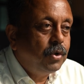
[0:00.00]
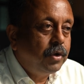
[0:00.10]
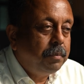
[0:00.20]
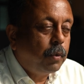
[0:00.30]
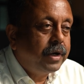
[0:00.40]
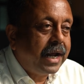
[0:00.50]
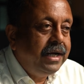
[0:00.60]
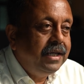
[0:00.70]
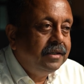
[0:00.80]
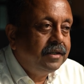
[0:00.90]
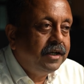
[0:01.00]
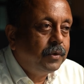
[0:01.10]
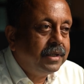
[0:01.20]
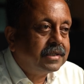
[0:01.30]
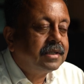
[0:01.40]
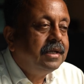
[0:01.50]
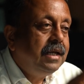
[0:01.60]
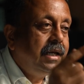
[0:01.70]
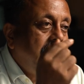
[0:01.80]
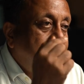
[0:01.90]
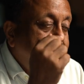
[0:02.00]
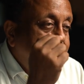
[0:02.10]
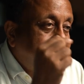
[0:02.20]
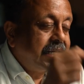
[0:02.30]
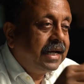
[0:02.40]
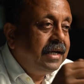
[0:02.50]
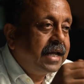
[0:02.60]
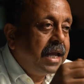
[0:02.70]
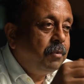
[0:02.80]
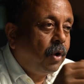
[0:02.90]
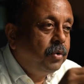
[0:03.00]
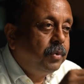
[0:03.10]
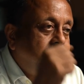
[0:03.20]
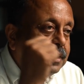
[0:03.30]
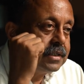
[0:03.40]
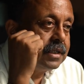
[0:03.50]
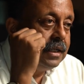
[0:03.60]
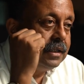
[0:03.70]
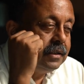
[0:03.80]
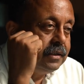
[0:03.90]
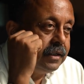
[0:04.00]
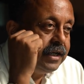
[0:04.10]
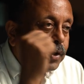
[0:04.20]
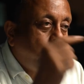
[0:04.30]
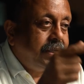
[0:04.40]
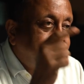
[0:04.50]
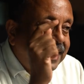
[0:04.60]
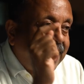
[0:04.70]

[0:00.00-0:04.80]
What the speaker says: no report ID in the request. The second time onwards, the request